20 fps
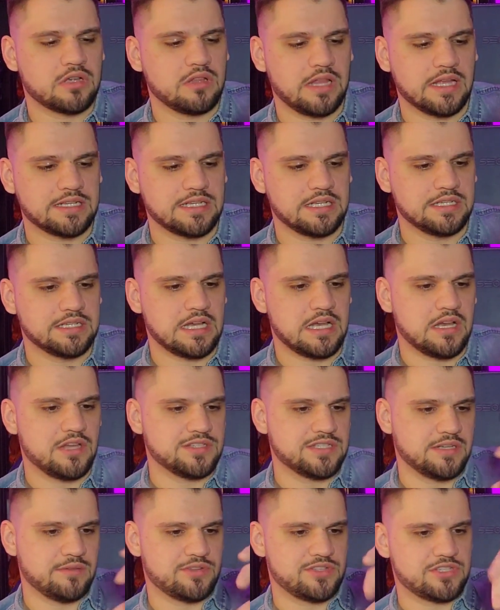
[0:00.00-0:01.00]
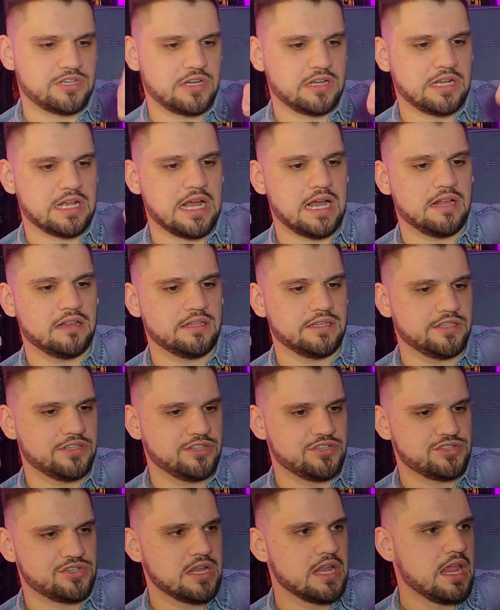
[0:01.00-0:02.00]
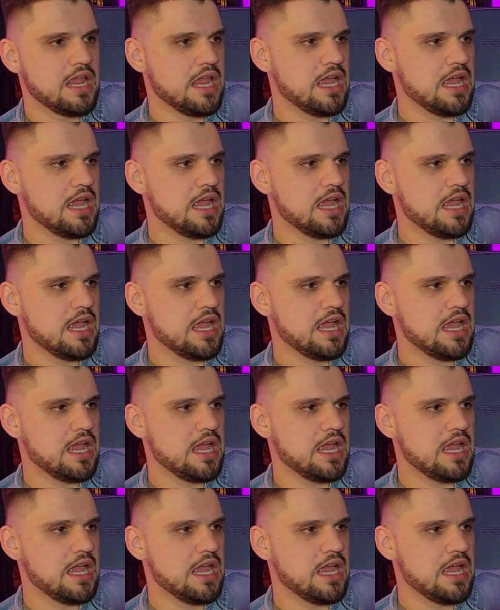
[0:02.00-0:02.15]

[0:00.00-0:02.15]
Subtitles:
collecting dolls, and I was starting college.